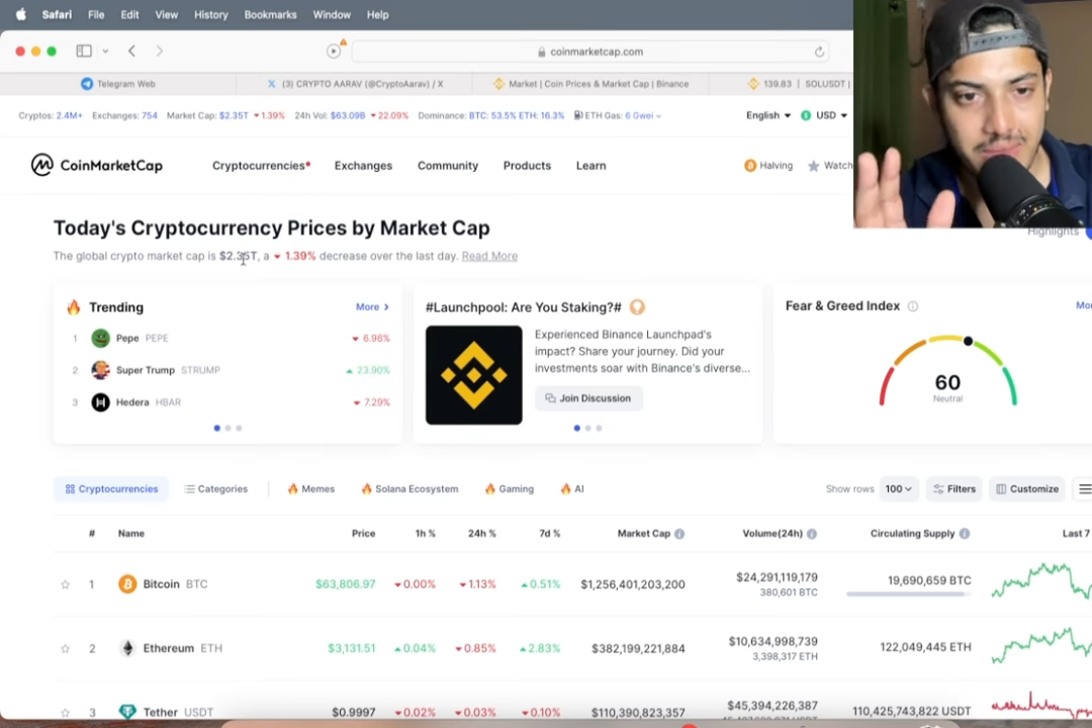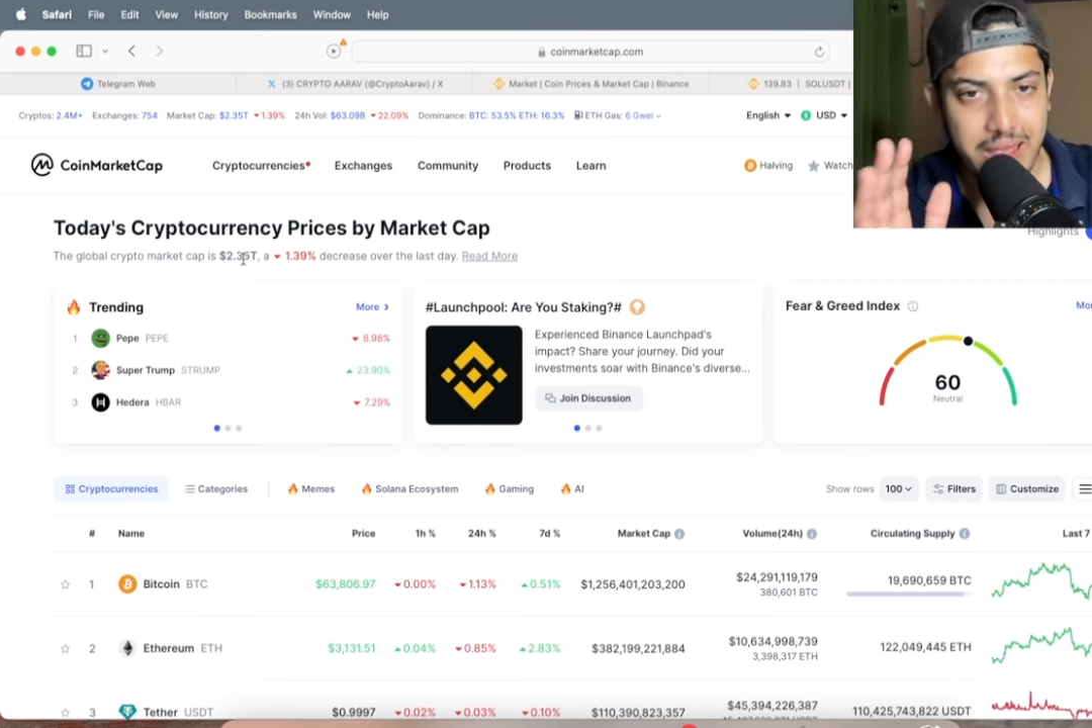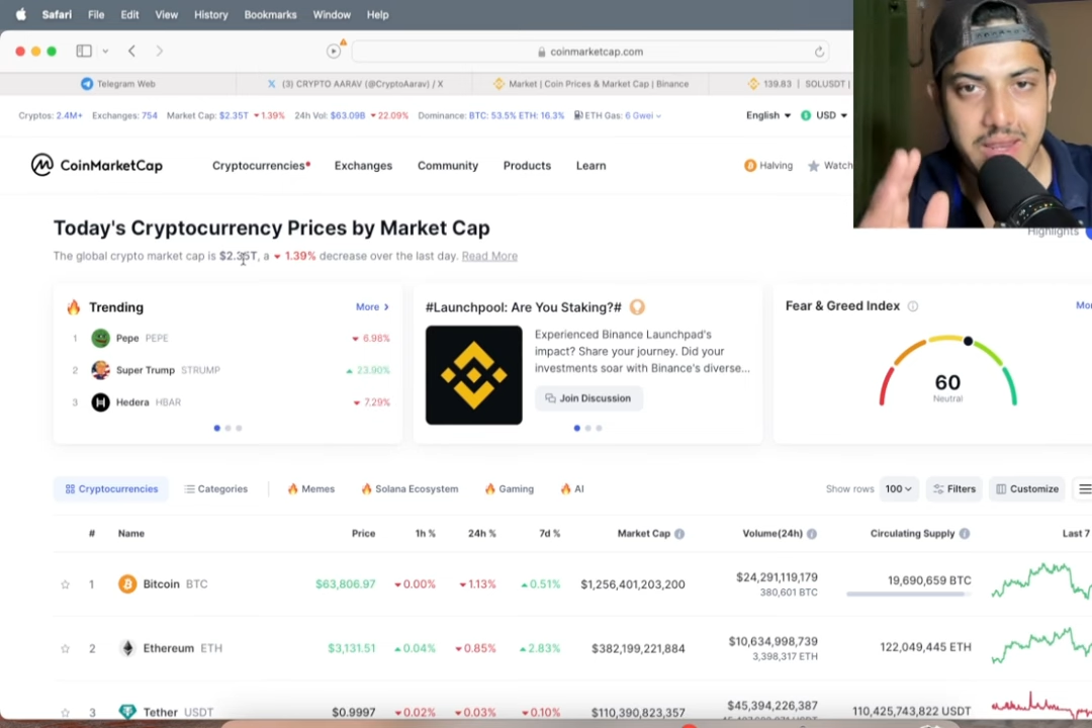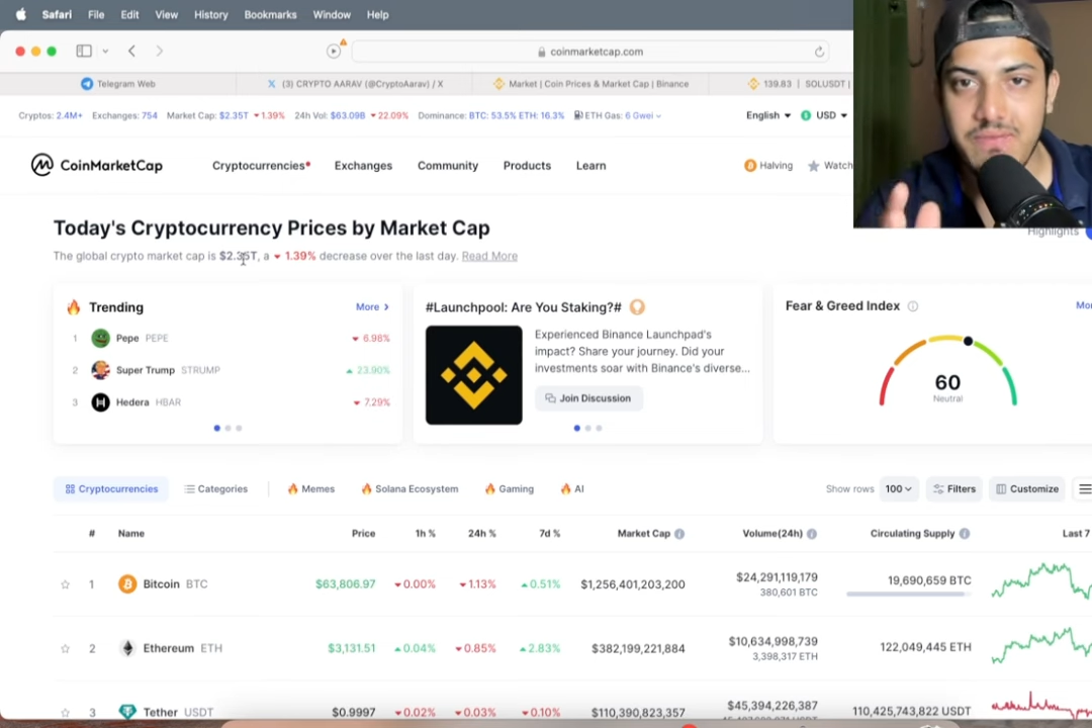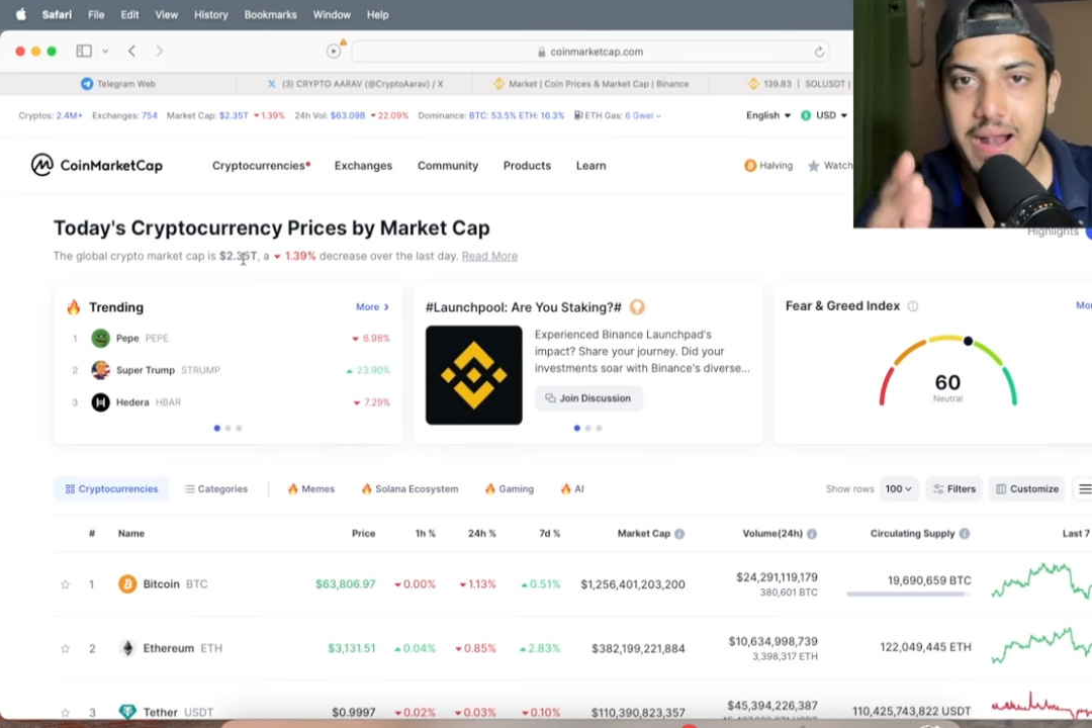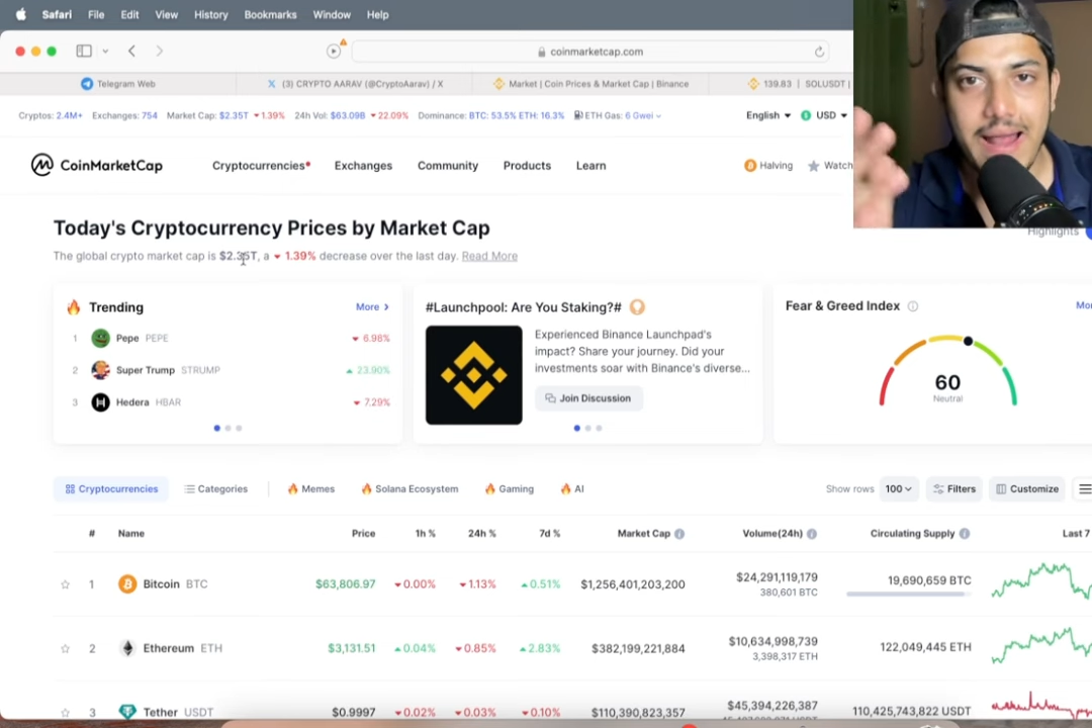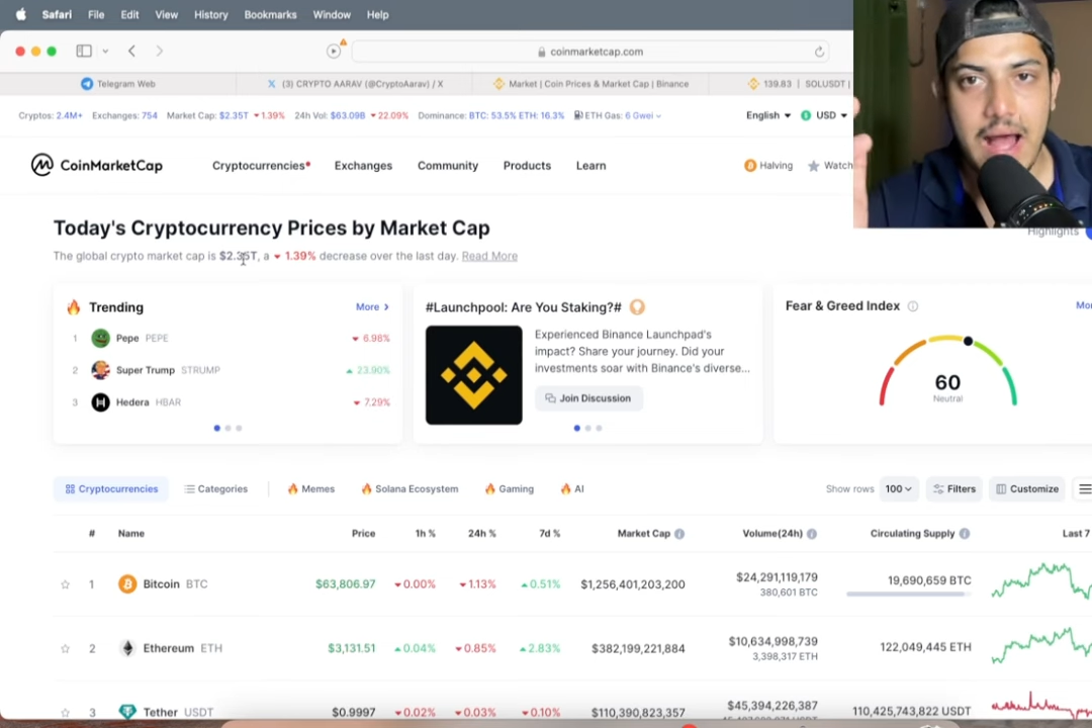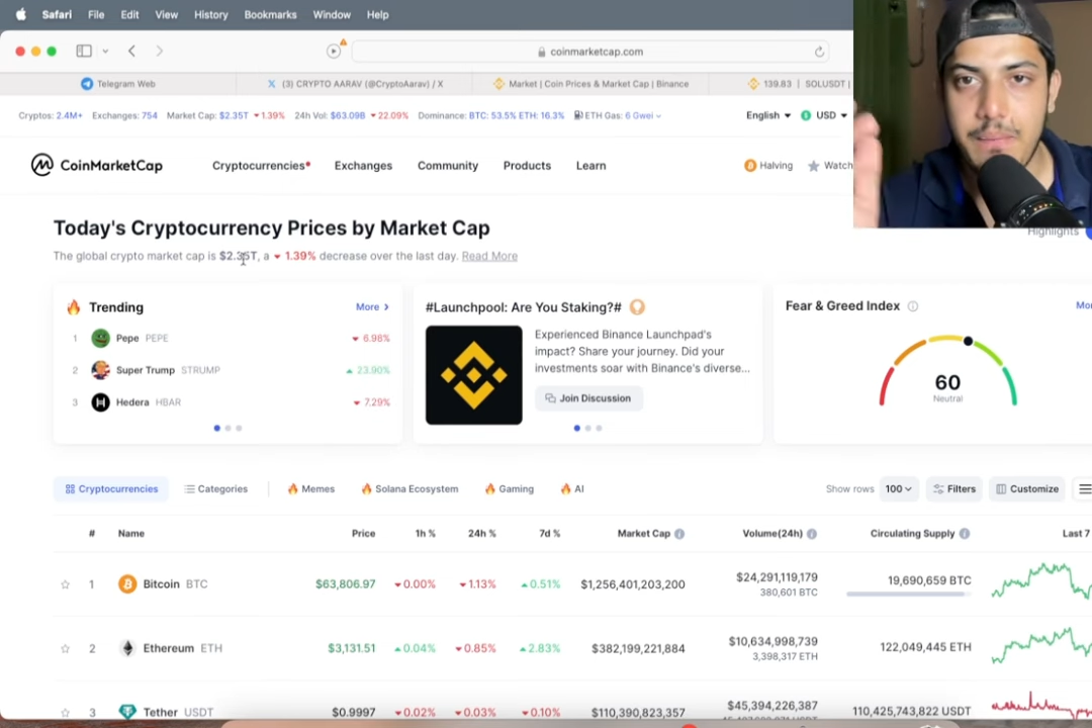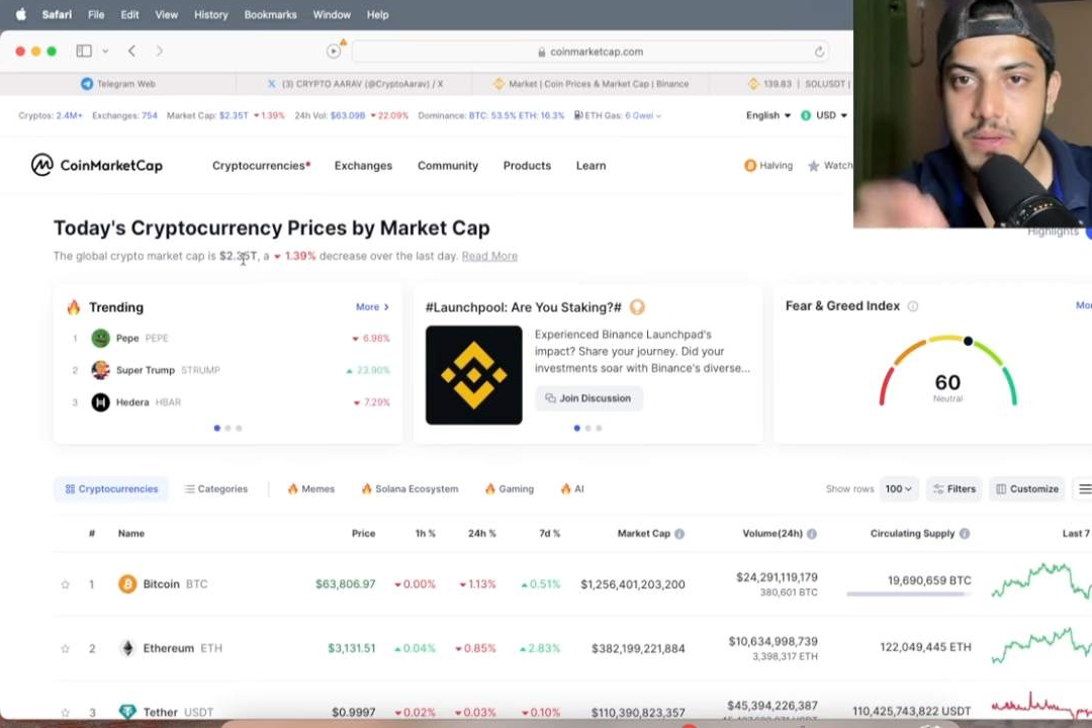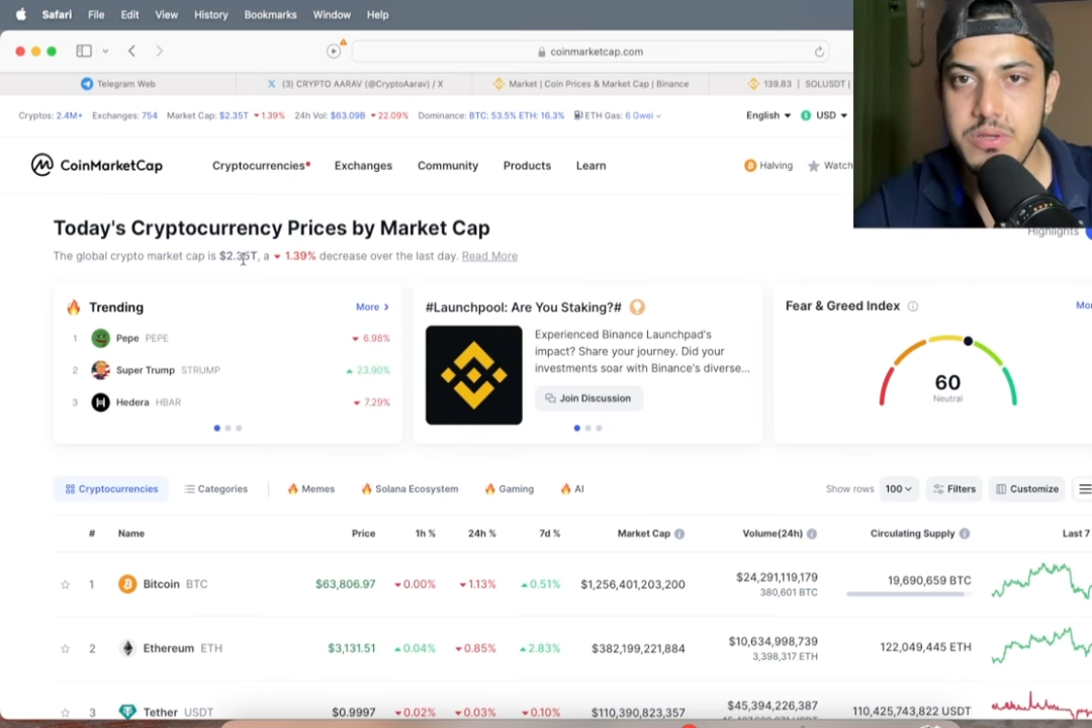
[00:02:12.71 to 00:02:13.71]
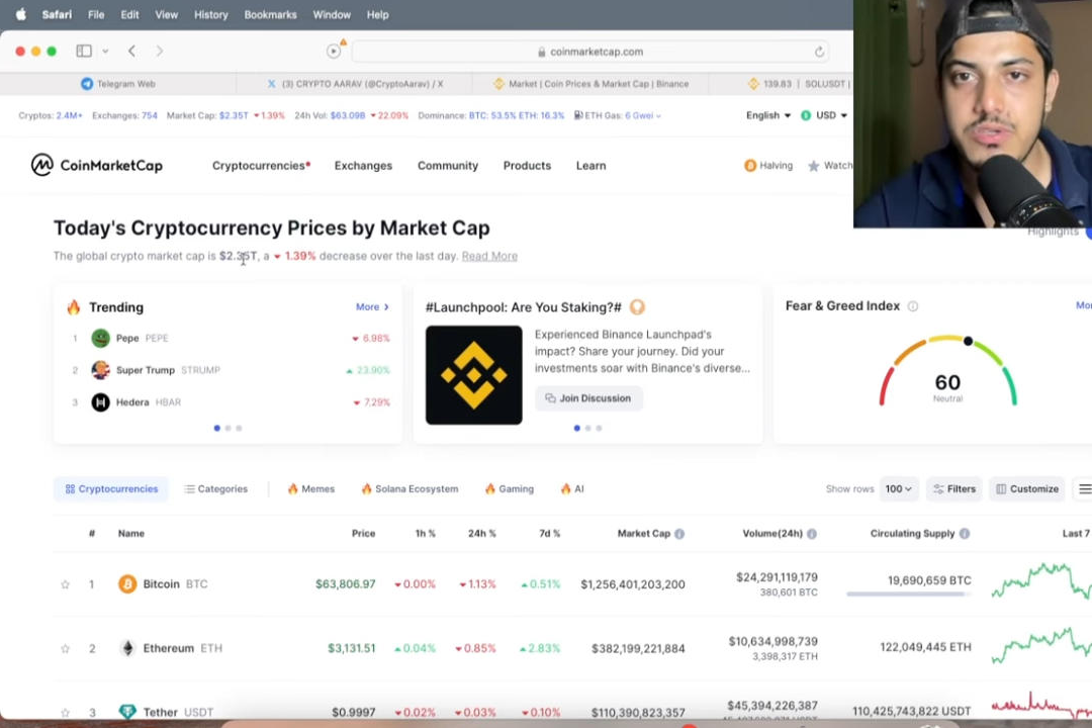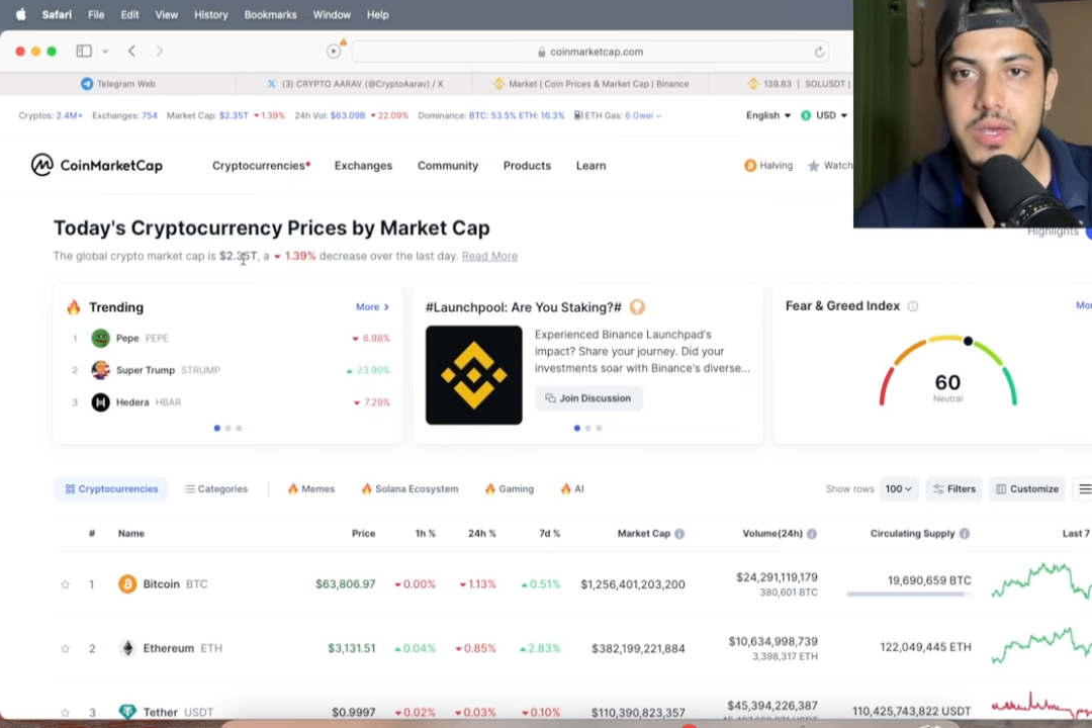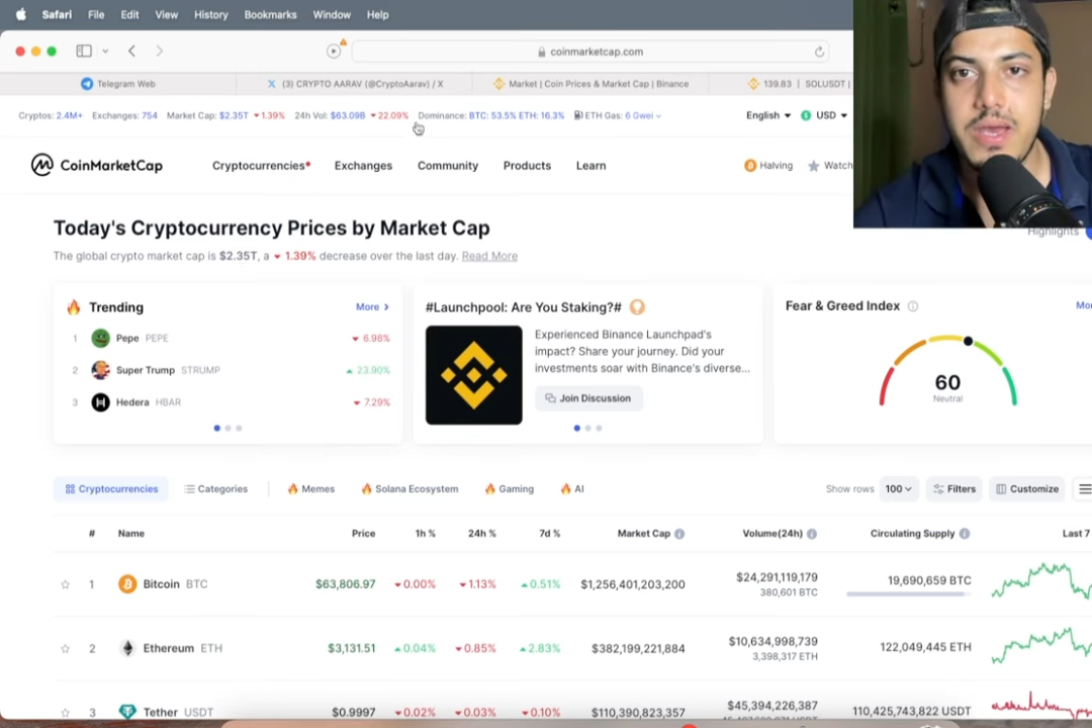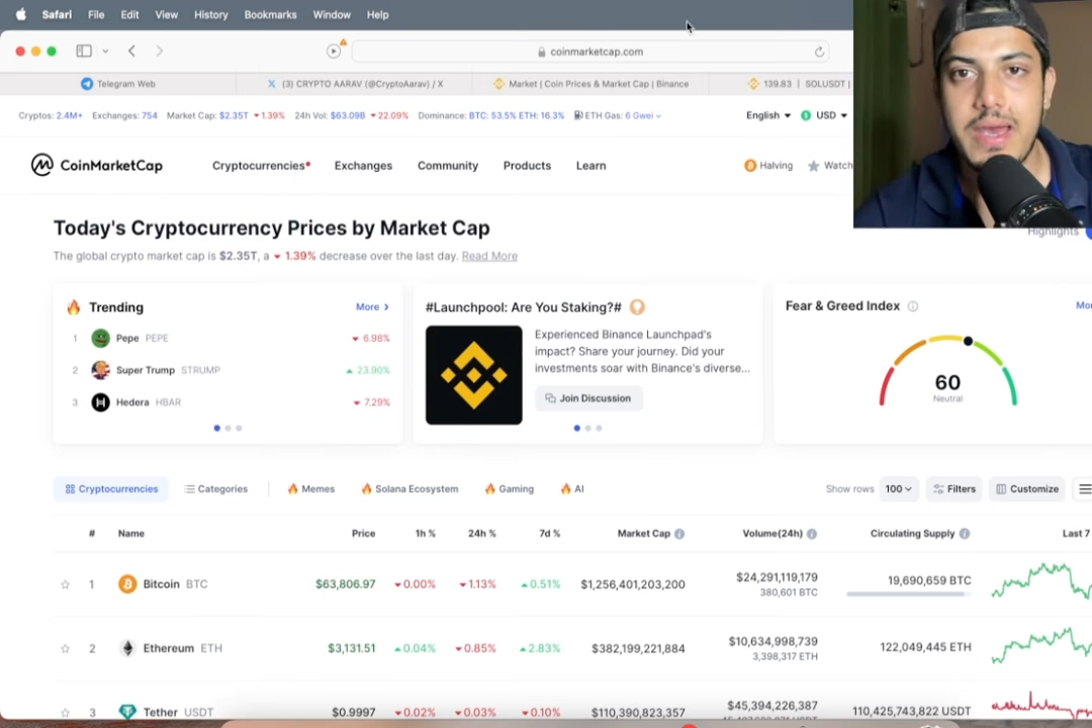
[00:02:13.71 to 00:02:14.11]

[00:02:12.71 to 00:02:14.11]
and if that happens